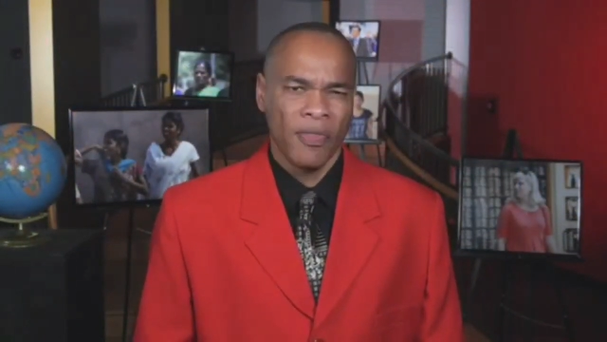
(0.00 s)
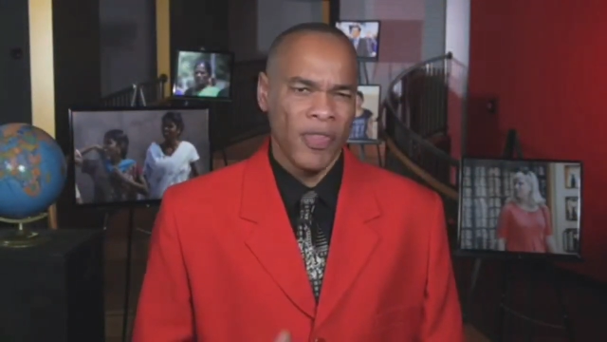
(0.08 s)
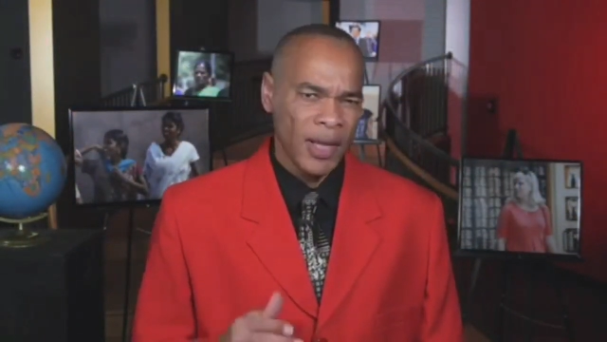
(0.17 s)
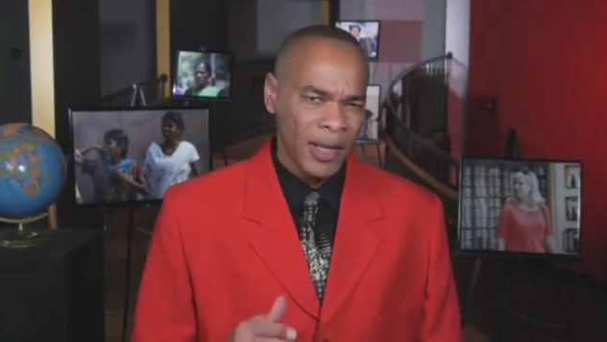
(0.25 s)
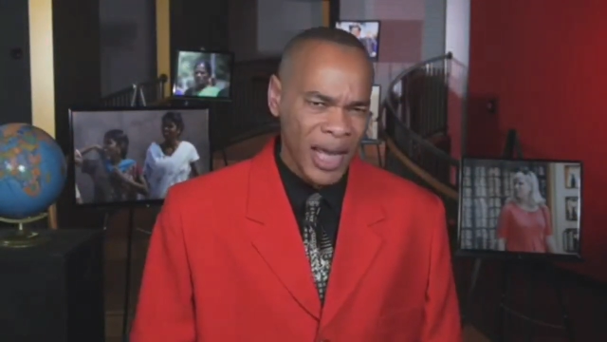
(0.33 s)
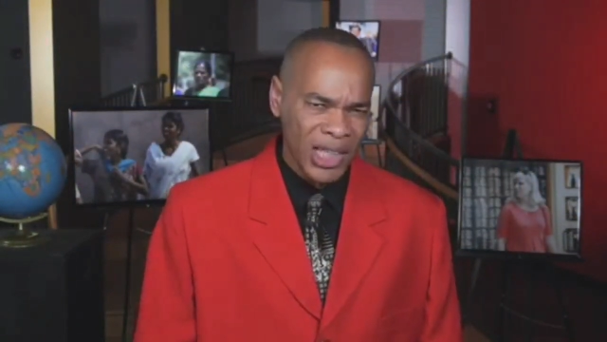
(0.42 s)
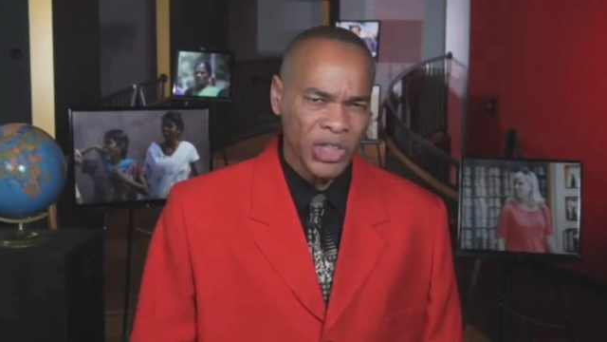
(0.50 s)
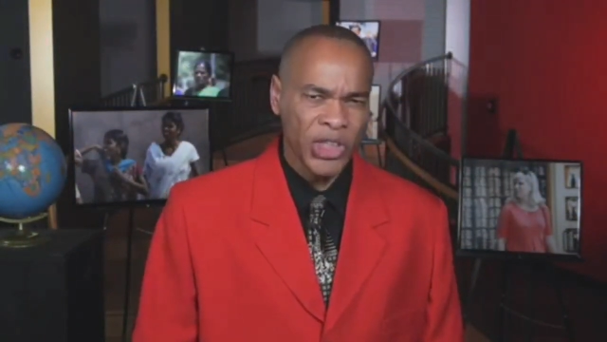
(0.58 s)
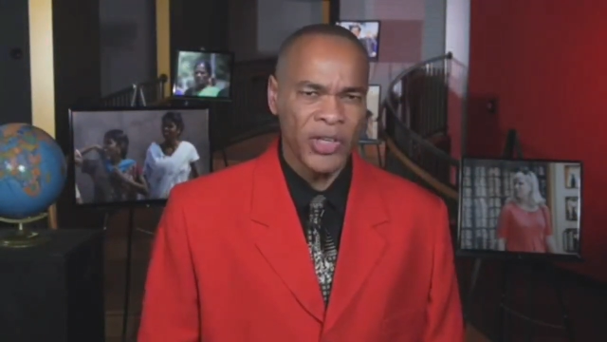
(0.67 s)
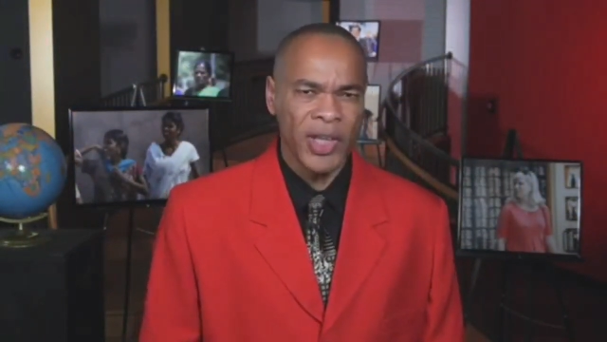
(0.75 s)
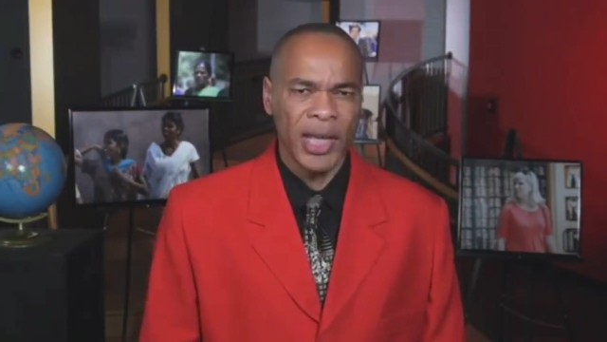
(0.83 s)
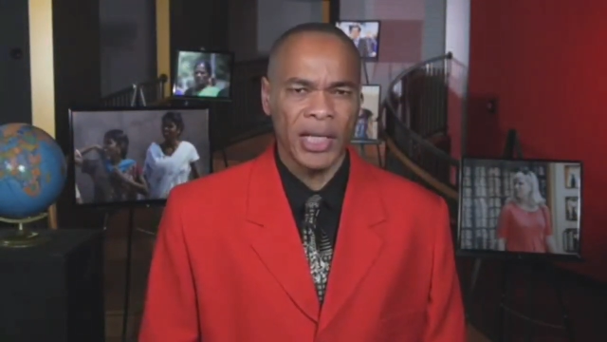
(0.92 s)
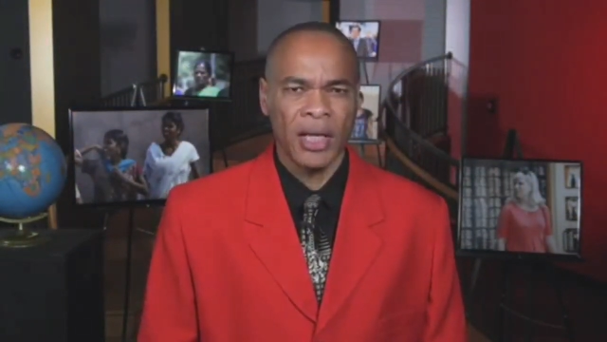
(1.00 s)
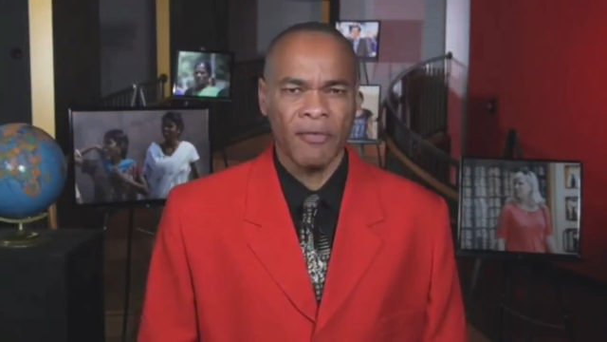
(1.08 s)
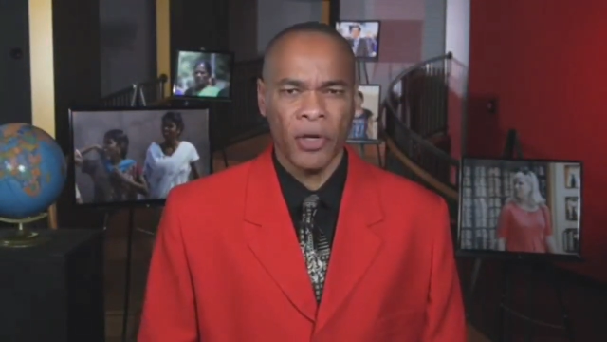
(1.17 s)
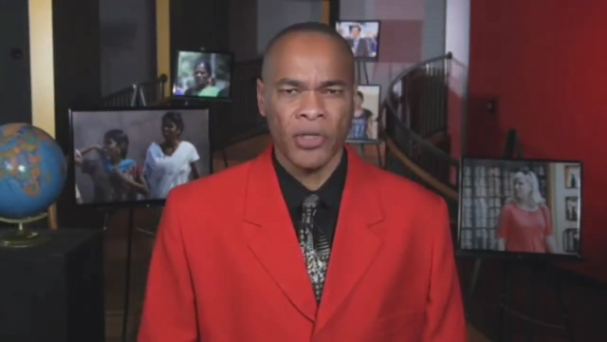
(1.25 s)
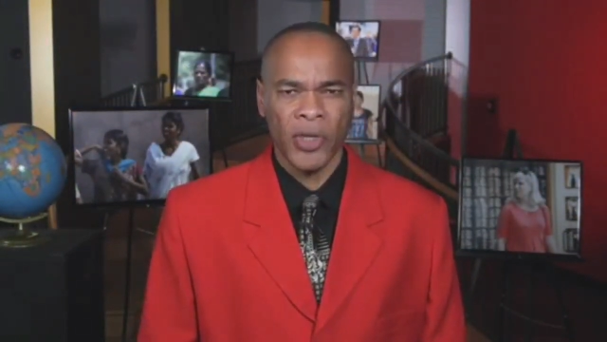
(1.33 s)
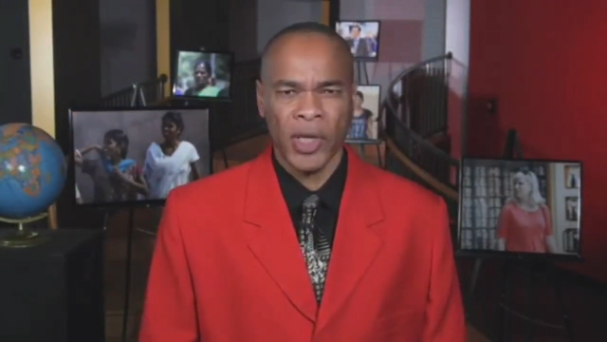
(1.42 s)
the less genetic
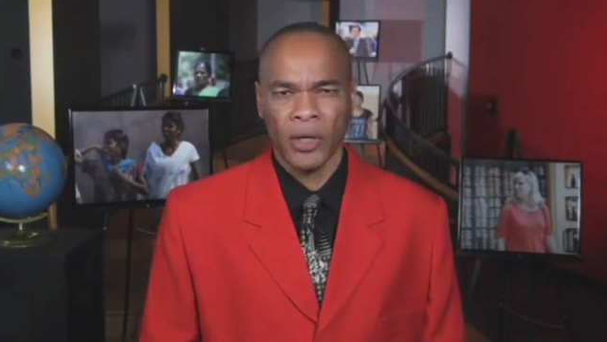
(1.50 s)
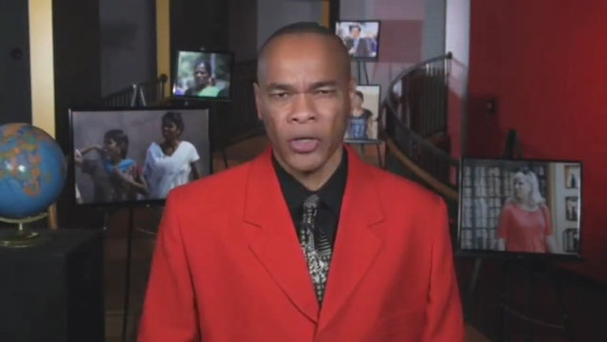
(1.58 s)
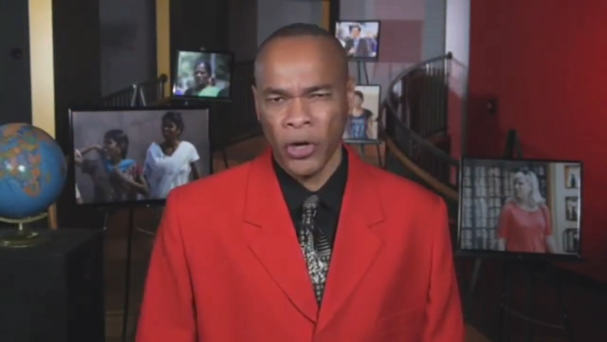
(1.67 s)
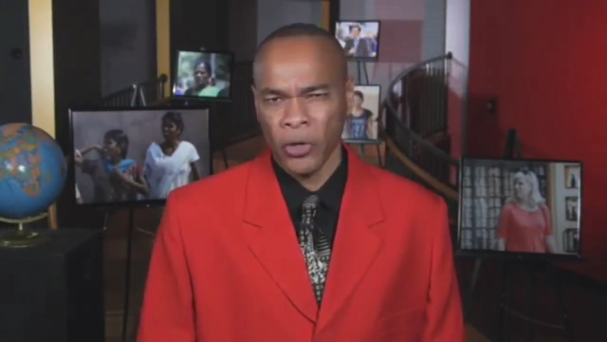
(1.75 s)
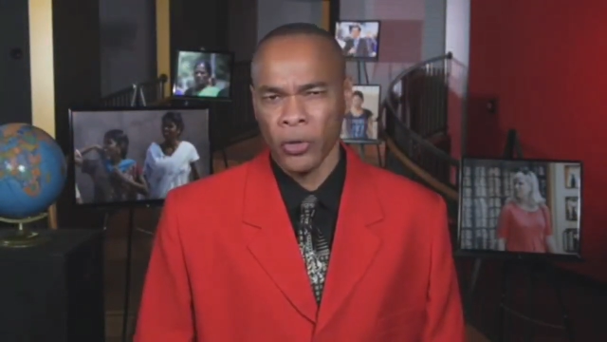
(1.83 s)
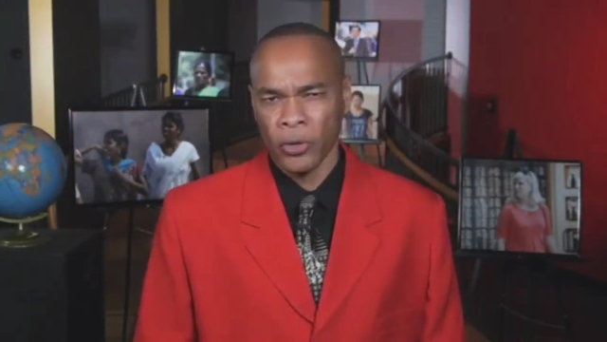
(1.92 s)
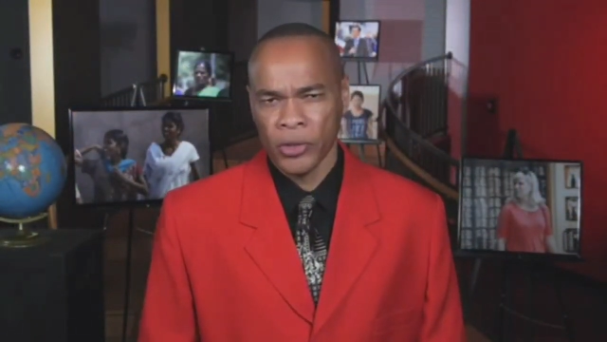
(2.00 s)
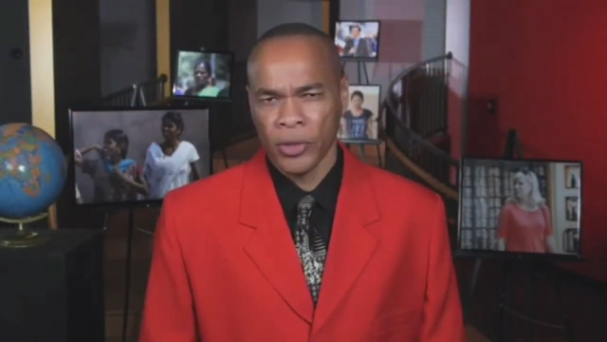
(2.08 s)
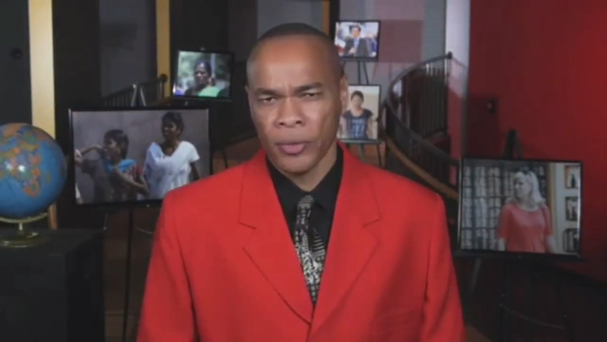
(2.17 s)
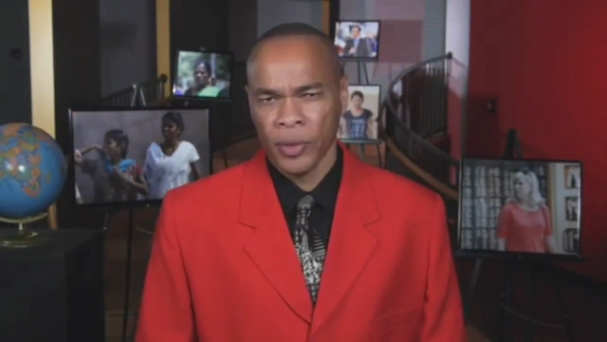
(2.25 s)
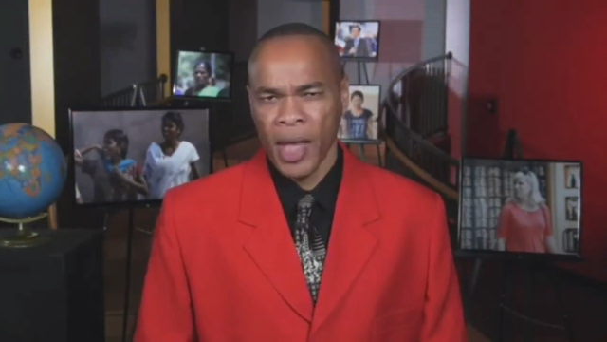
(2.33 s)
diversity occurs.